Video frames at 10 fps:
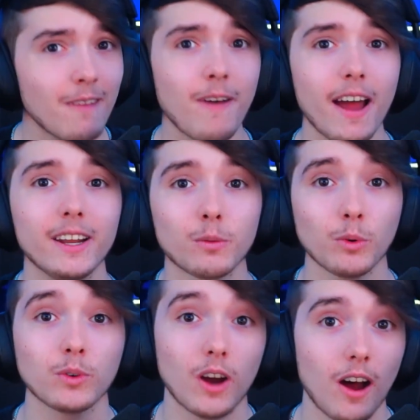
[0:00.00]
finding the
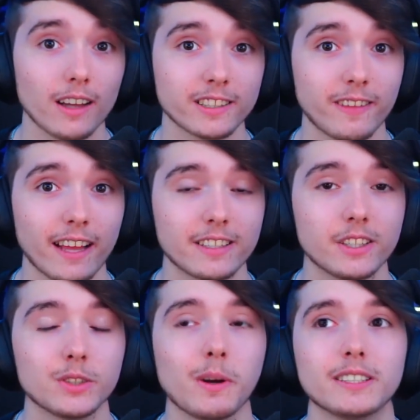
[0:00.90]
root cause of that
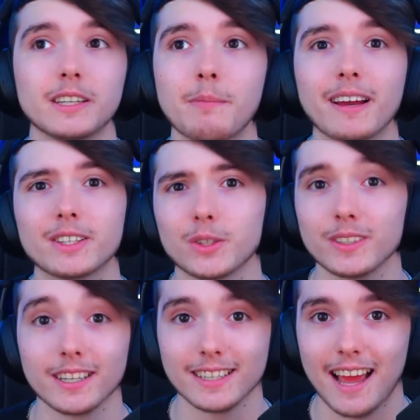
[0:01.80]
situation and making sure it
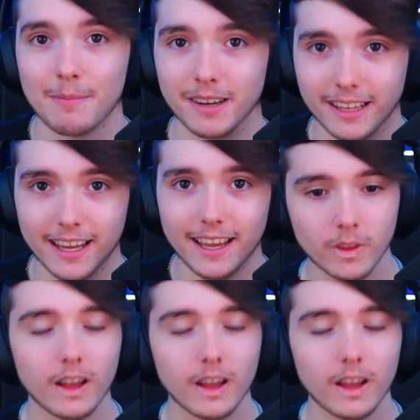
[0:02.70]
doesn't happen again.